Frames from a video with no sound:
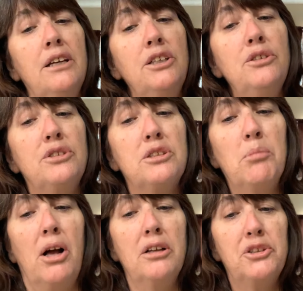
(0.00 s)
used
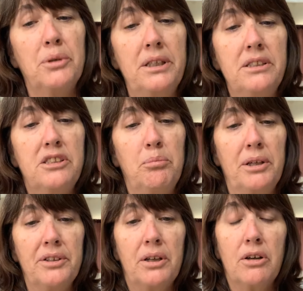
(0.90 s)
small trees to
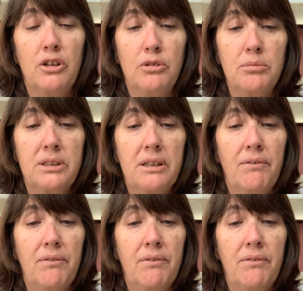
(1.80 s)
build their homes.